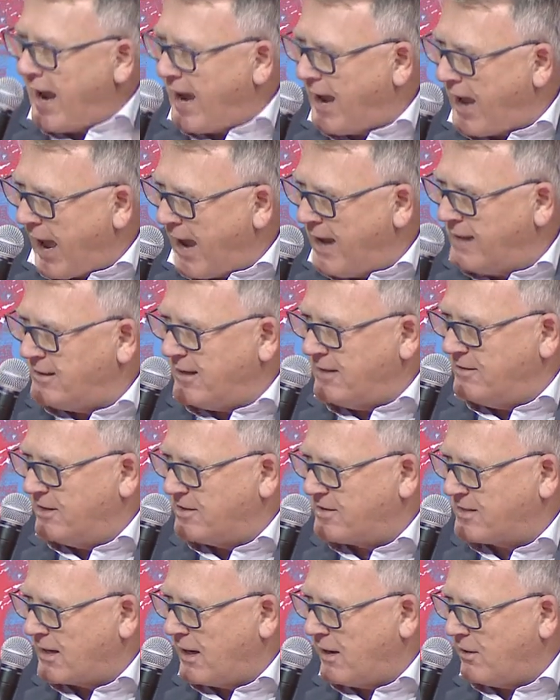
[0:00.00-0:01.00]
and in the
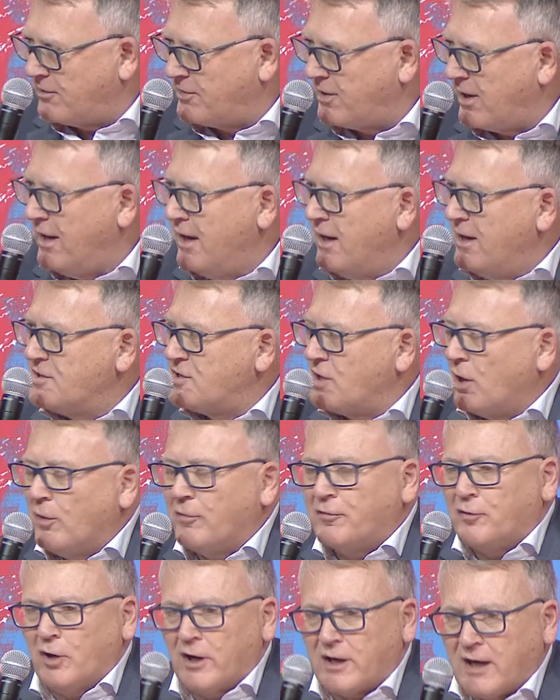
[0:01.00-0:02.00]
south. So
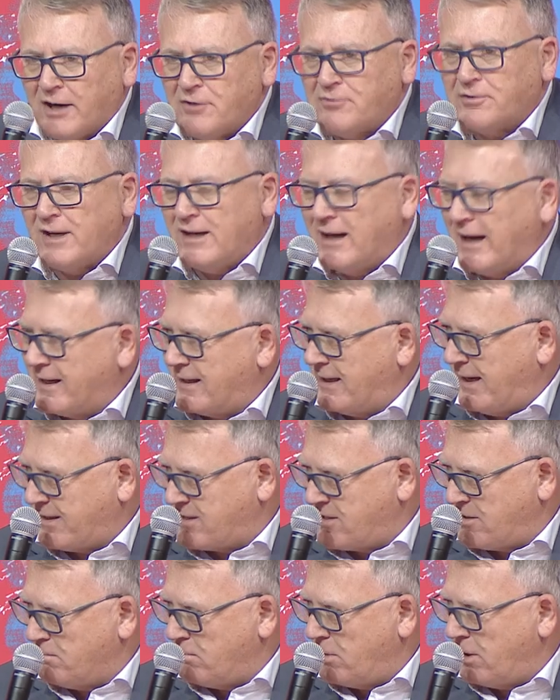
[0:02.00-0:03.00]
for a country like
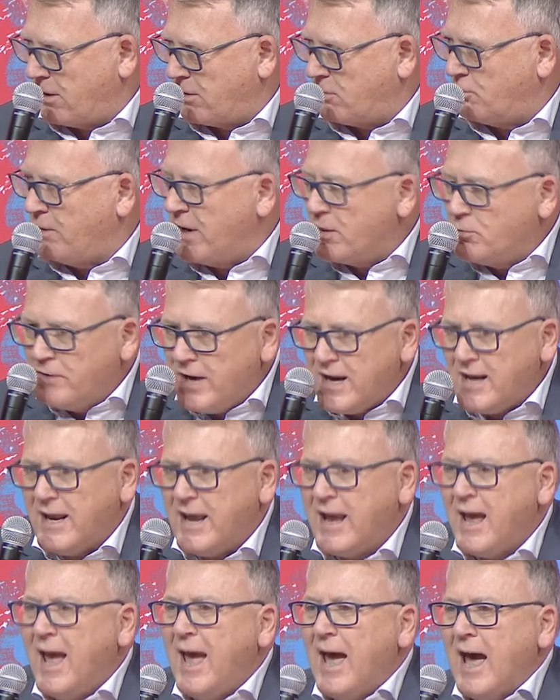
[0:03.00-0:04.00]
Luxembourg, we
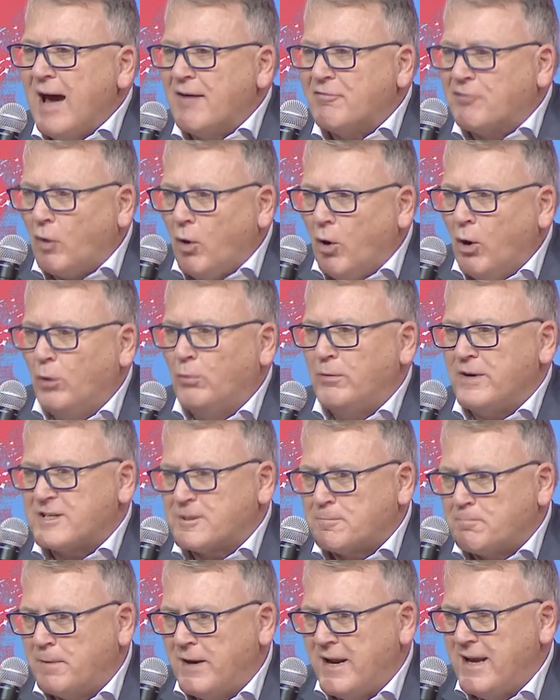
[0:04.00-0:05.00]
really have always
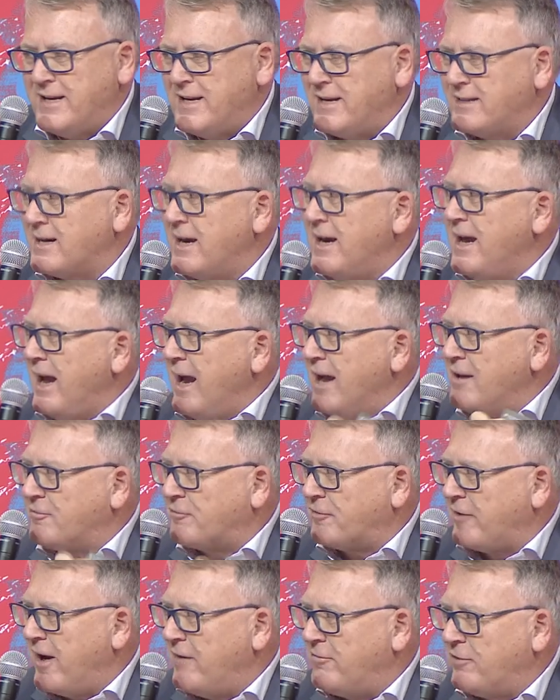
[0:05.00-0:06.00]
pleaded in
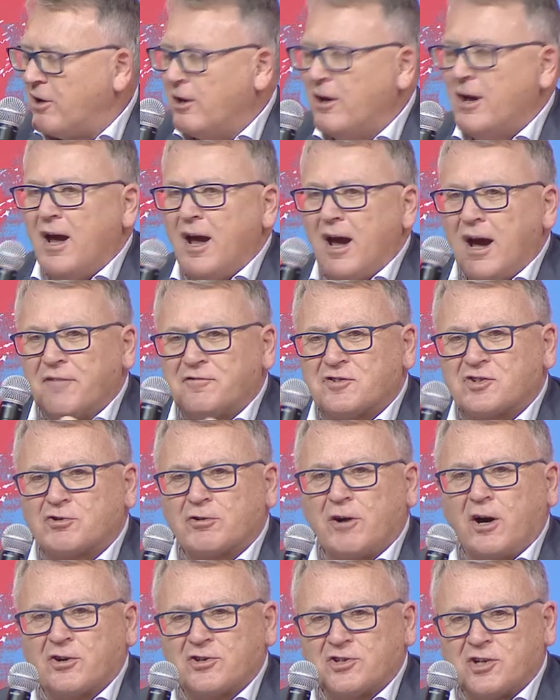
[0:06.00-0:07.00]
favor of
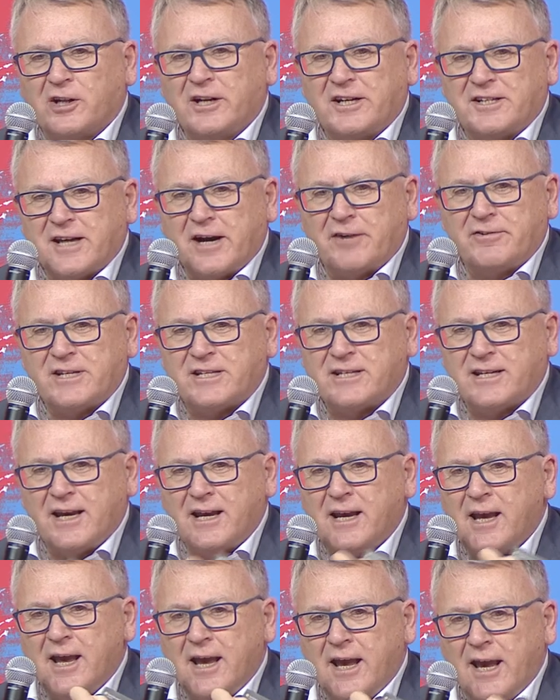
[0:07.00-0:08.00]
strong solidarity
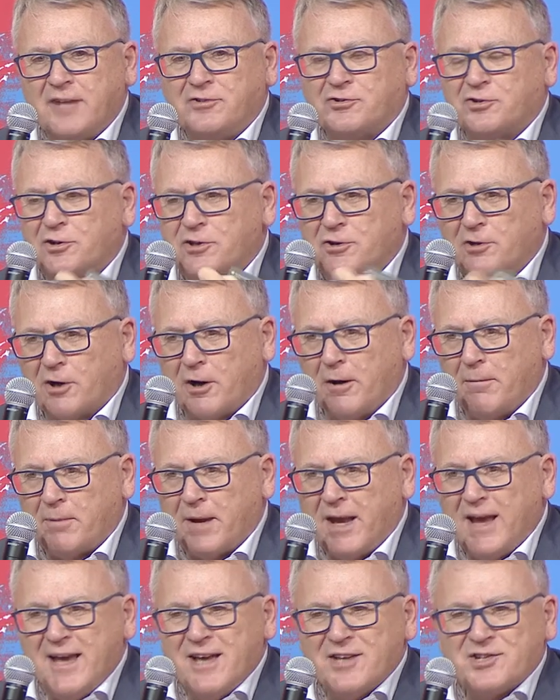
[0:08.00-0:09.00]
into Europe.
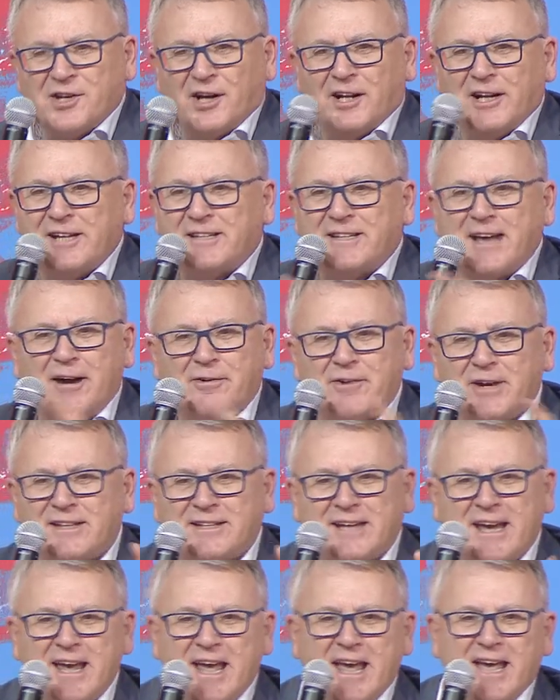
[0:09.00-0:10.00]

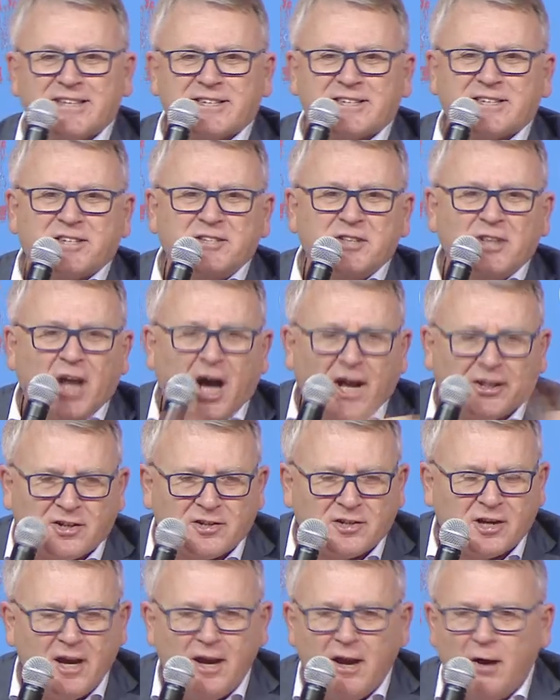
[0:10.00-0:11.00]
Solidarity, it's
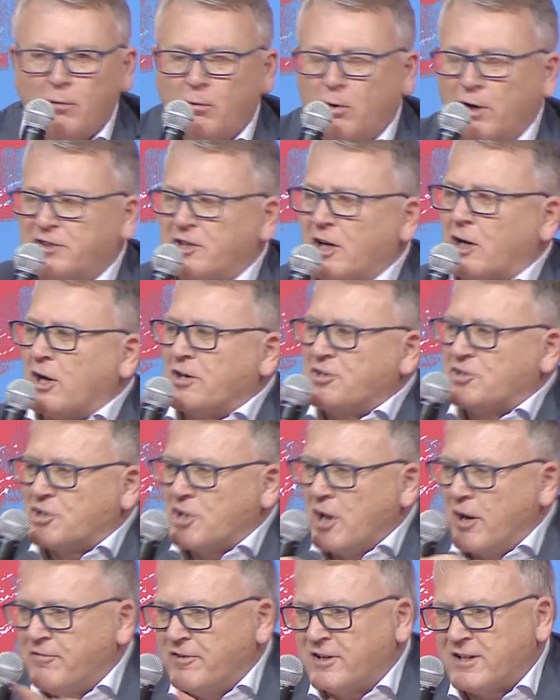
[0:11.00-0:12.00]
not what the
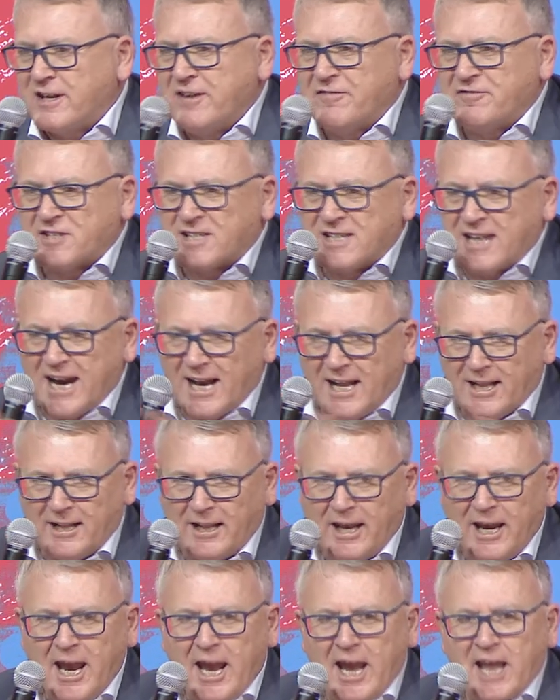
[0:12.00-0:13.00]
Conservatives tell.
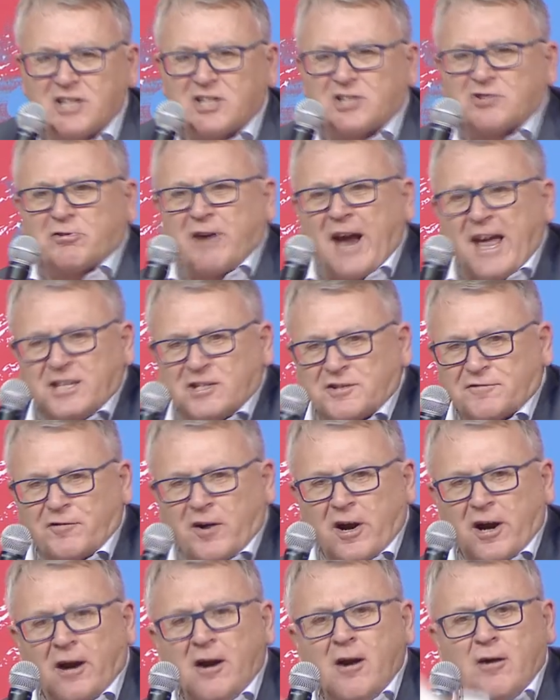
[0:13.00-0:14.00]
It's
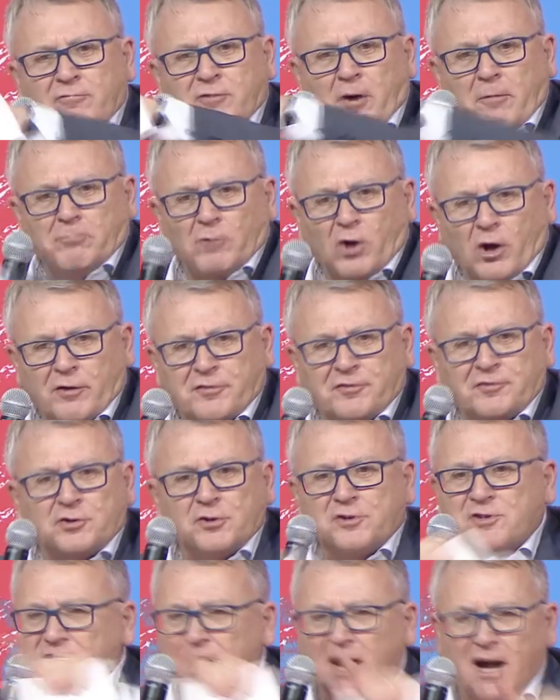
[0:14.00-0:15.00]
transfer from north to
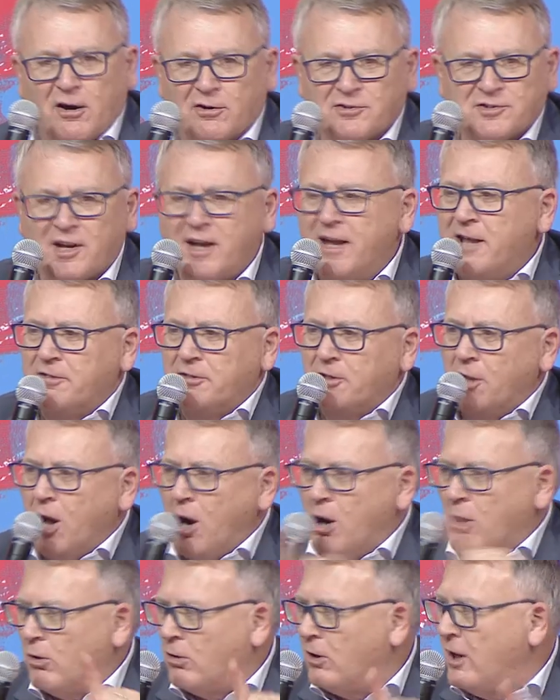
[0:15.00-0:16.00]
south.
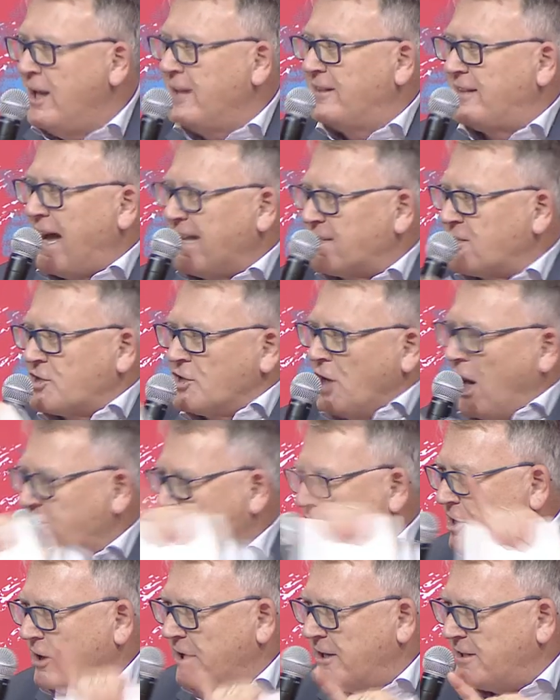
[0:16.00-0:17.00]
No, that's not
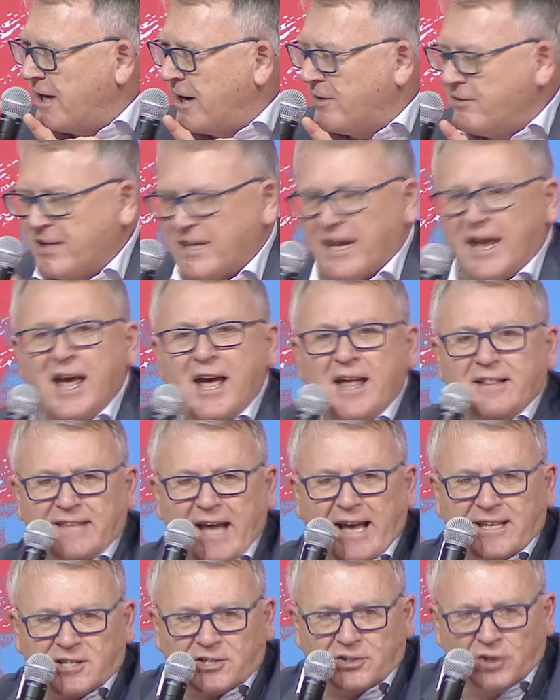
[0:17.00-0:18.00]
solidarity.
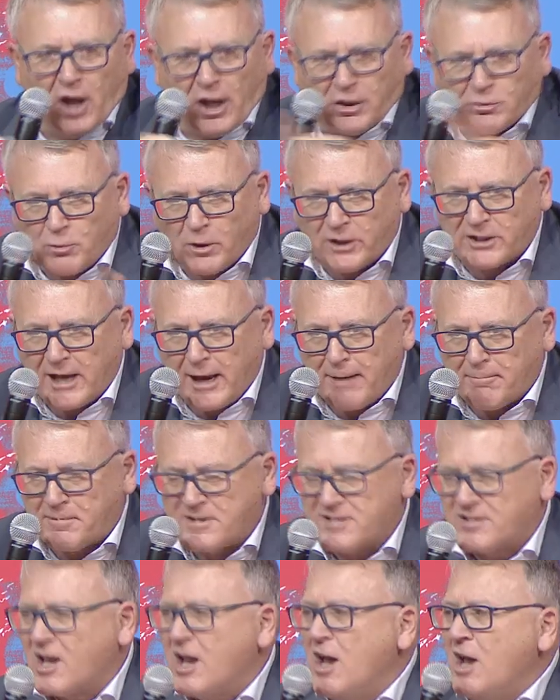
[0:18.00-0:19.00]
That's not what
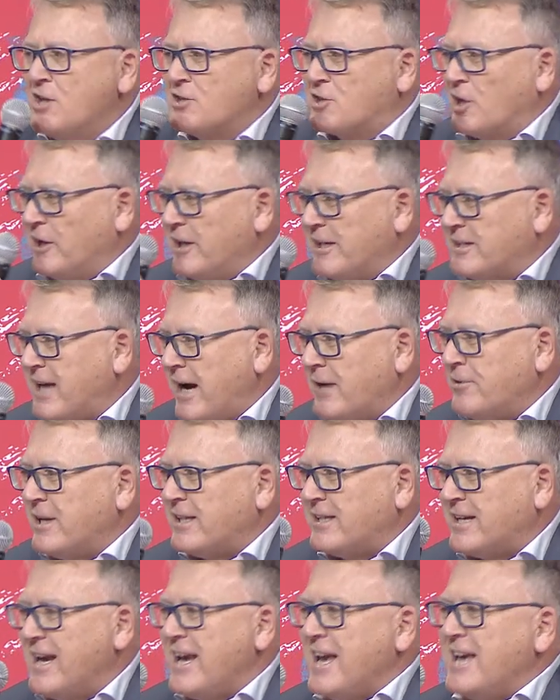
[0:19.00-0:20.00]
happens.
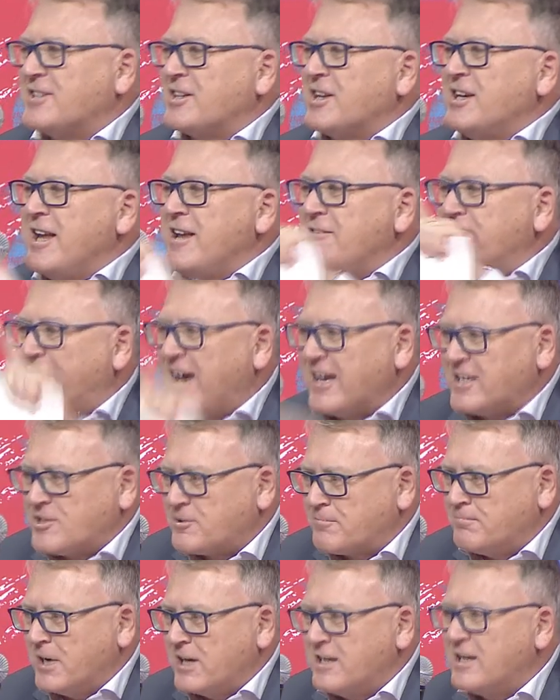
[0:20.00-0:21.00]
Solidarity is an
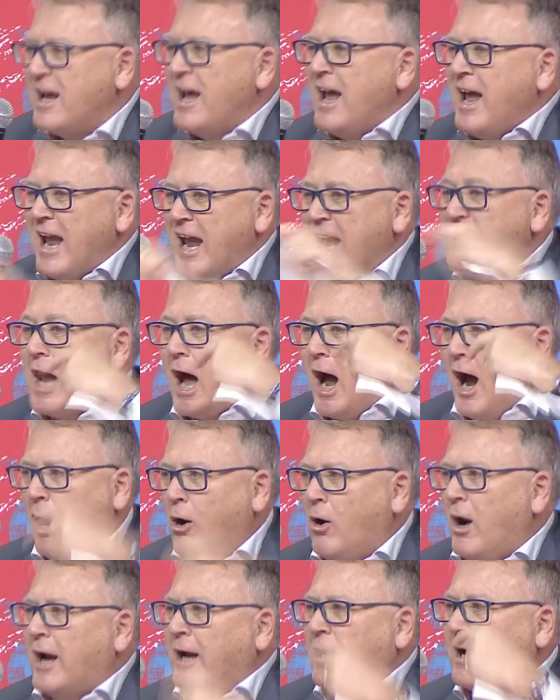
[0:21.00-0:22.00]
investment in
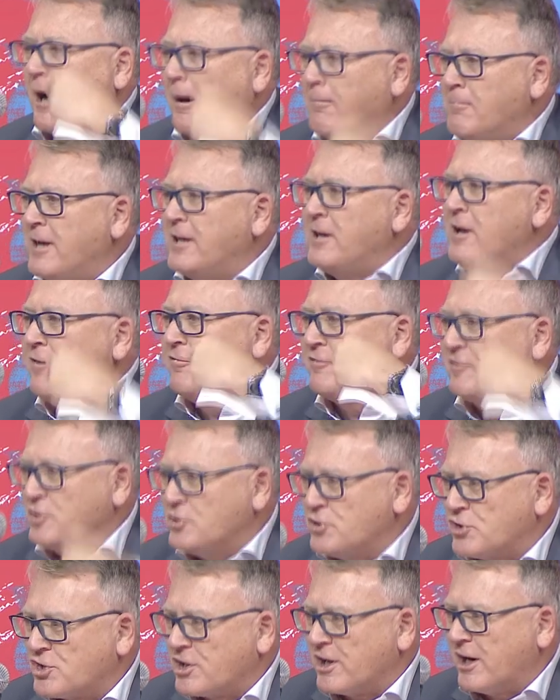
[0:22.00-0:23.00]
our common
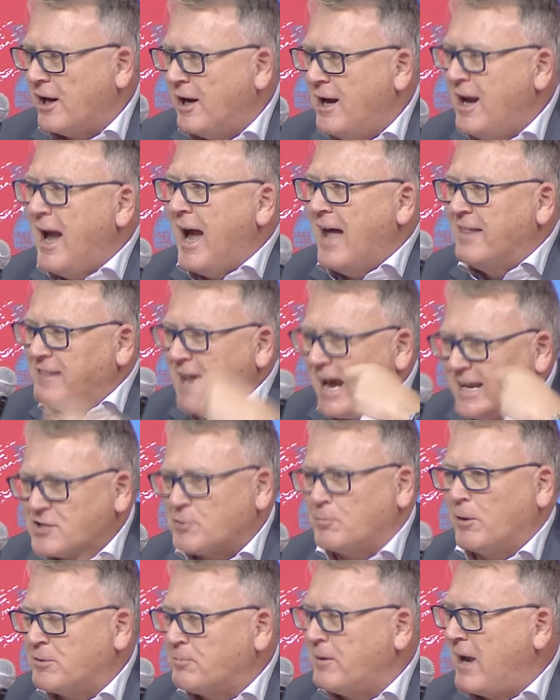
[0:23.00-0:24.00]
future, and that's
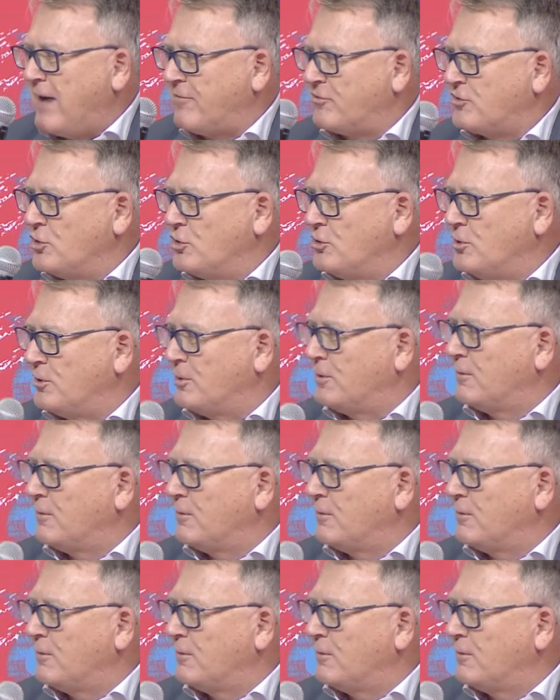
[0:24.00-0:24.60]
what we have to do.